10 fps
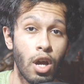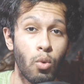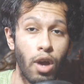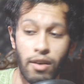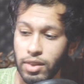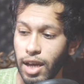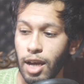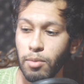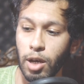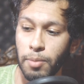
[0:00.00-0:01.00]
We have an
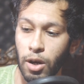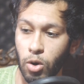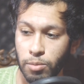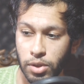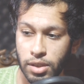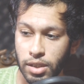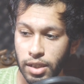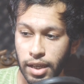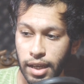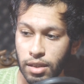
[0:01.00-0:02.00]
ibuyPower PC
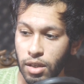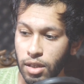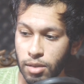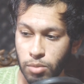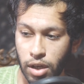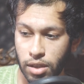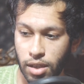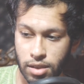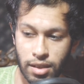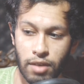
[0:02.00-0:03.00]
again, but it
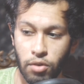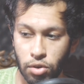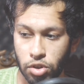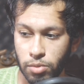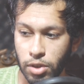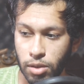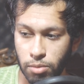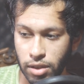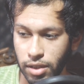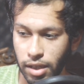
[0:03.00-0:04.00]
doesn't have RGB,
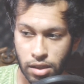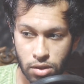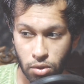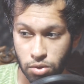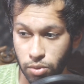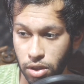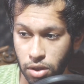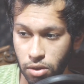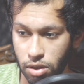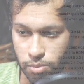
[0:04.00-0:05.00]
but the case looks really
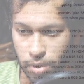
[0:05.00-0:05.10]
good. It's